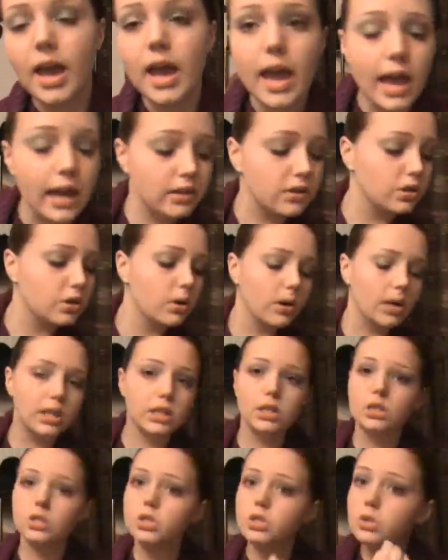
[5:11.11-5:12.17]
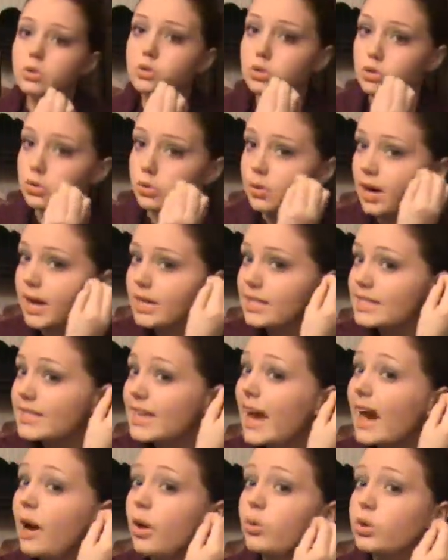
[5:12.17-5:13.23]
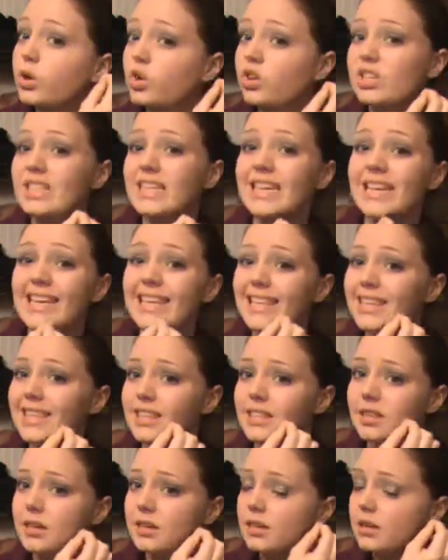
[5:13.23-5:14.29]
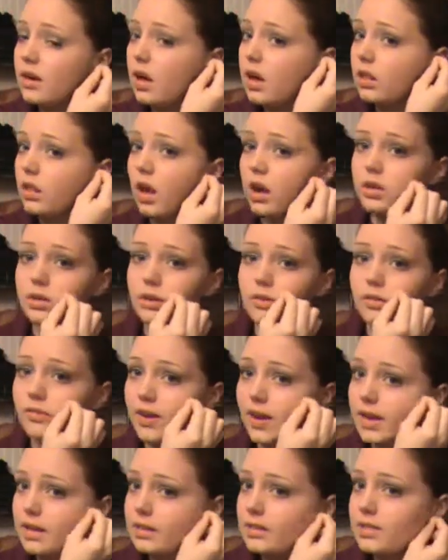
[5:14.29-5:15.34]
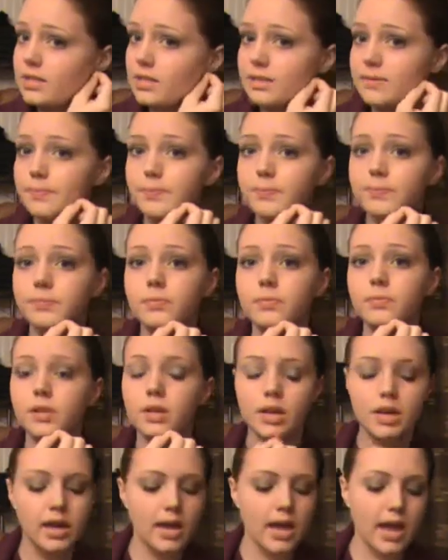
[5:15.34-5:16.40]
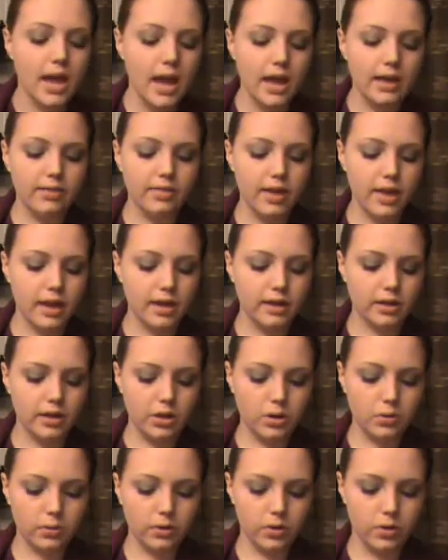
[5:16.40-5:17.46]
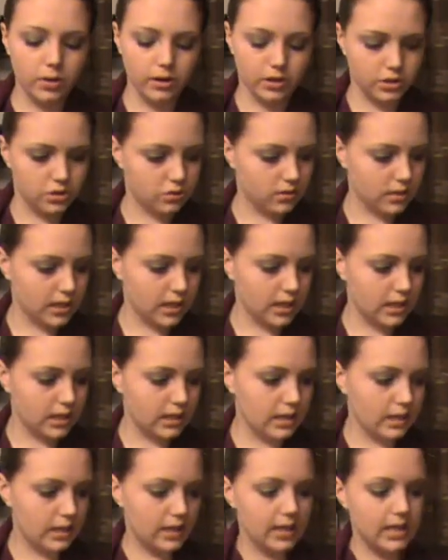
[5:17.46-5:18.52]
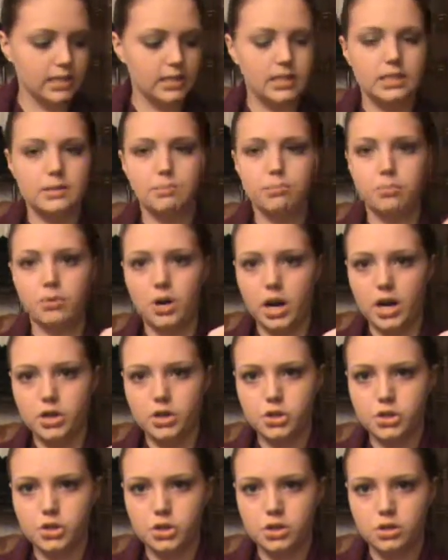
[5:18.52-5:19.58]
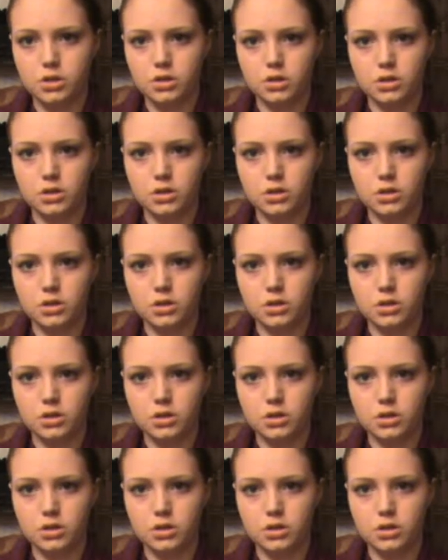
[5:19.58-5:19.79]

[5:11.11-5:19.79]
and you're going to trace out your teeth along your face. And then you are going to need this brush.